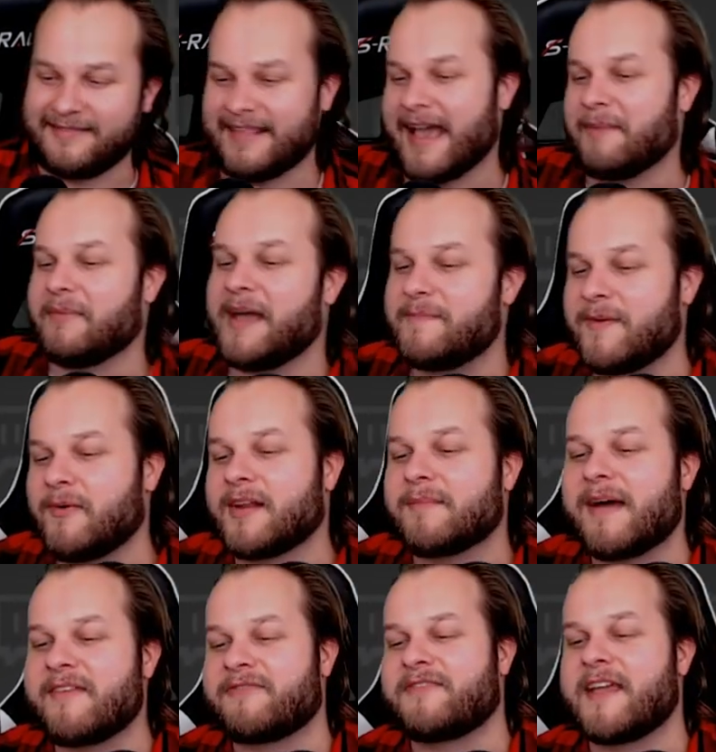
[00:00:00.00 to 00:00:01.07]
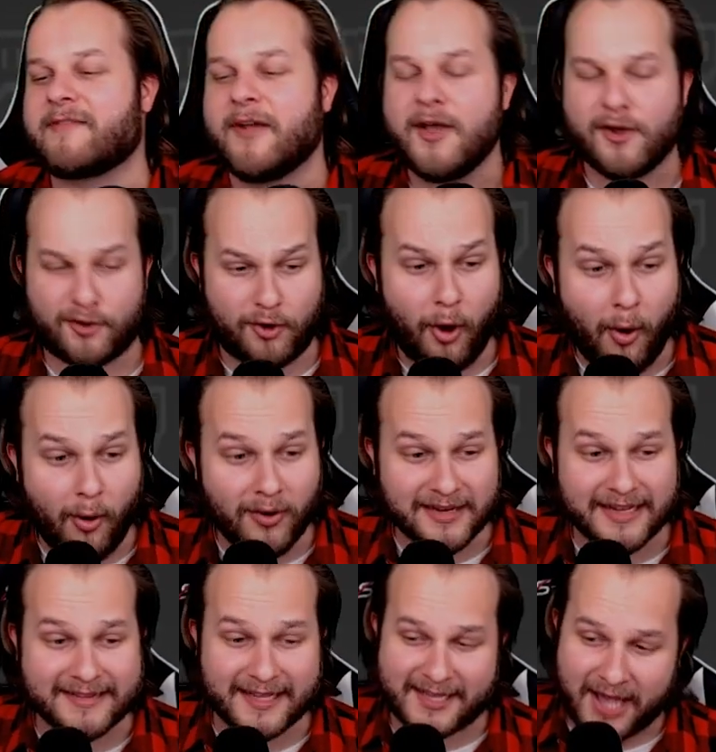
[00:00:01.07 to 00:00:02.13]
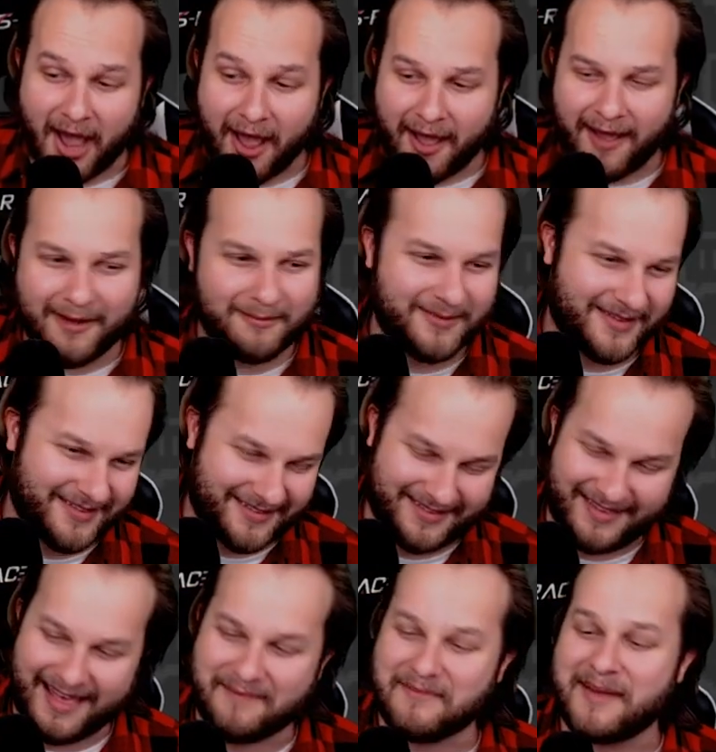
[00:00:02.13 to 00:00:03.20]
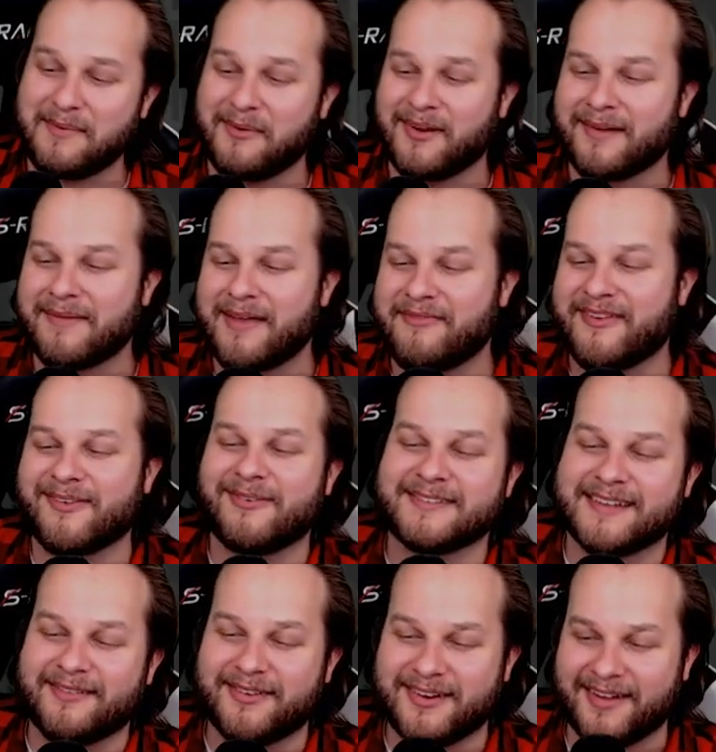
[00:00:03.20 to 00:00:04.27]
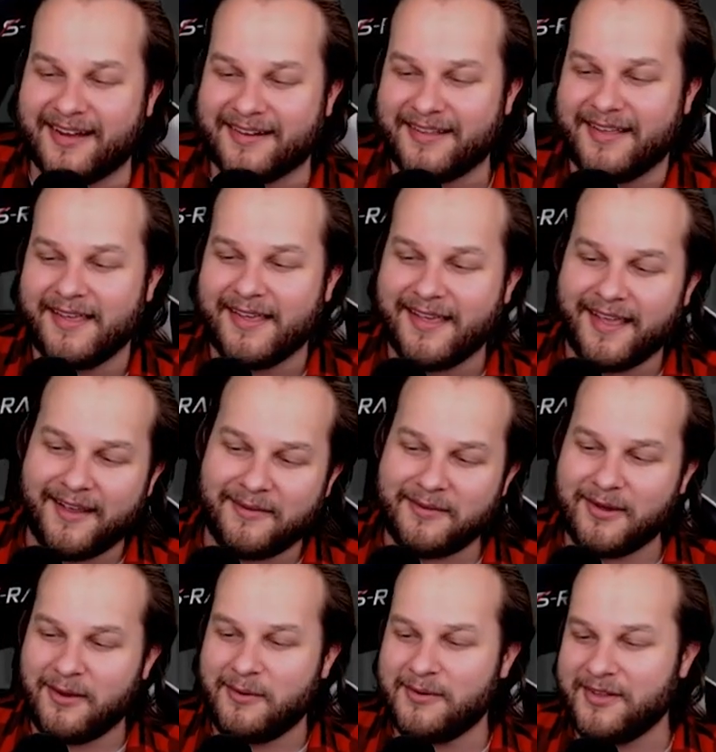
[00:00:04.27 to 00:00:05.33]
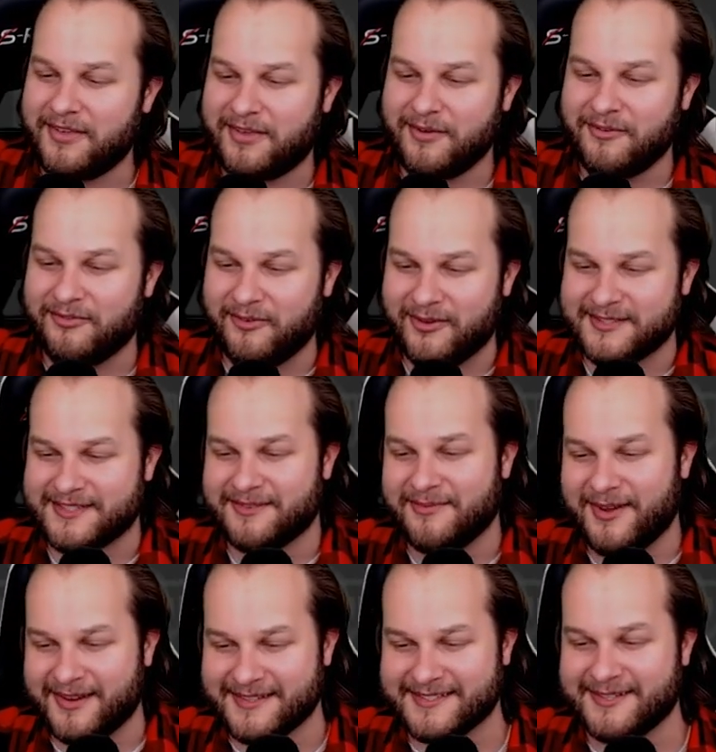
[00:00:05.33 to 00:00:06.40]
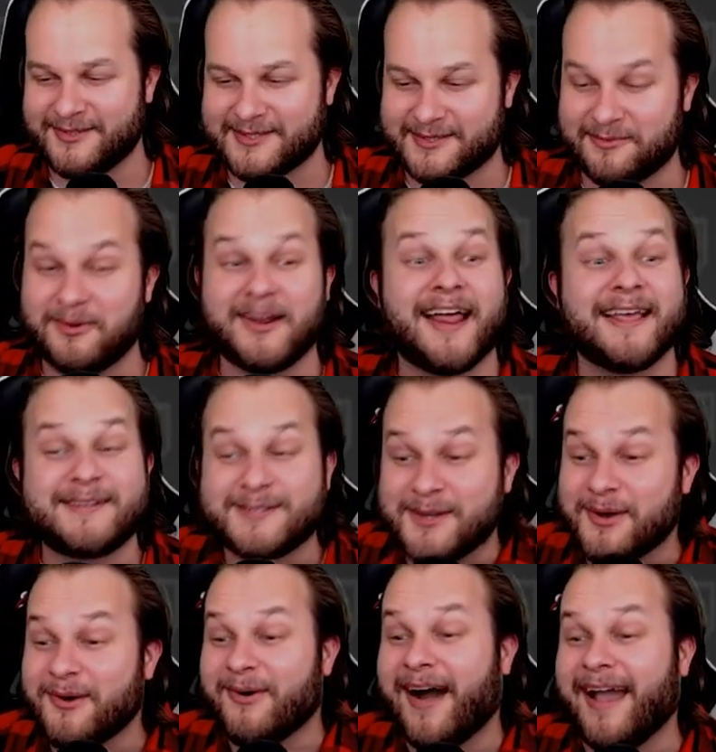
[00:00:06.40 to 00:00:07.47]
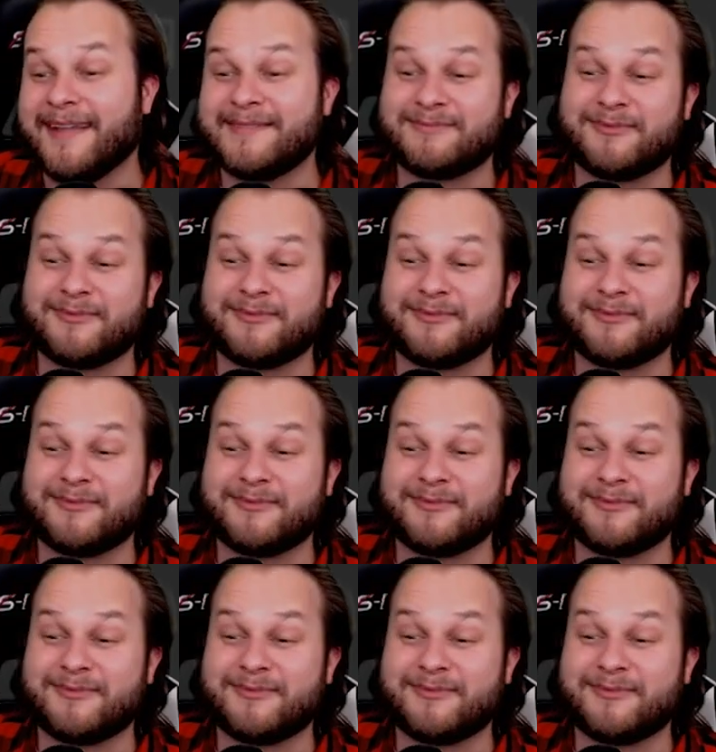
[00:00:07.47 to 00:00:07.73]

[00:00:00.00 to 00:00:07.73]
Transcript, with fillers: that might be one of my favorite. Cold on the Com. That might be one of my favorite ones I've ever done. Know who to kill first in Among Us, and it looks What I do? I